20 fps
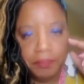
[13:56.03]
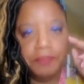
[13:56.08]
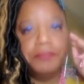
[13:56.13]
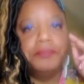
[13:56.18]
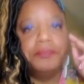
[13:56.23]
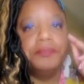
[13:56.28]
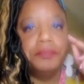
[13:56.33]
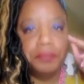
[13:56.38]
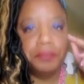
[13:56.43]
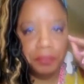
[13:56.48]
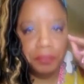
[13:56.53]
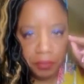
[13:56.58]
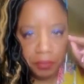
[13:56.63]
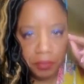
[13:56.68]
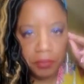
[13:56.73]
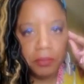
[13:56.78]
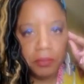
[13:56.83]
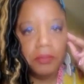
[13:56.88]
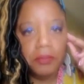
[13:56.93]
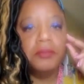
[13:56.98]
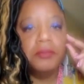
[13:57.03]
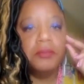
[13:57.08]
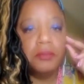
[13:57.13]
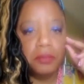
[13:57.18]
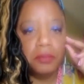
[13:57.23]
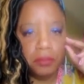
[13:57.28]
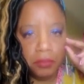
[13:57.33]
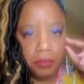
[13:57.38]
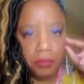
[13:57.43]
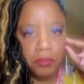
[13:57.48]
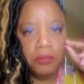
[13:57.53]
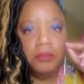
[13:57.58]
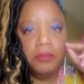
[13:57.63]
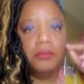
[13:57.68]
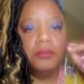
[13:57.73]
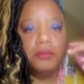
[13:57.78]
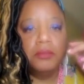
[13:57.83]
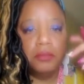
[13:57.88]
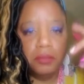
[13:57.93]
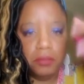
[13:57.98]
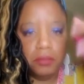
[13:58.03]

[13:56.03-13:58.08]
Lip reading: we've heard so many times about